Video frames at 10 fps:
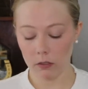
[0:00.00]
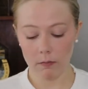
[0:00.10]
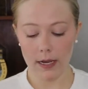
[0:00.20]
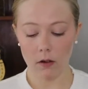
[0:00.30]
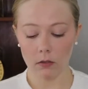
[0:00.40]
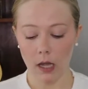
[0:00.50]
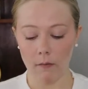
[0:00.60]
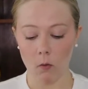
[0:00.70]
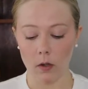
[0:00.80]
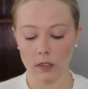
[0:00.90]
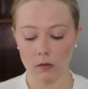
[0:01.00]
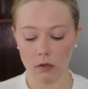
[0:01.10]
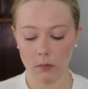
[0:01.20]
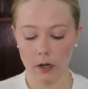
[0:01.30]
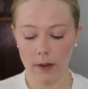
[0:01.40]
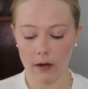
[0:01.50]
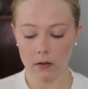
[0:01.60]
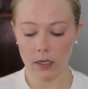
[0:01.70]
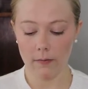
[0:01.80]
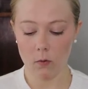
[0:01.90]
only being on level 1. So we're going to put it
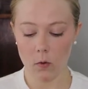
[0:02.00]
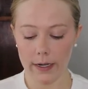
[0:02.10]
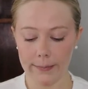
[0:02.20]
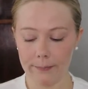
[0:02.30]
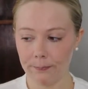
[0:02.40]
back on level 1.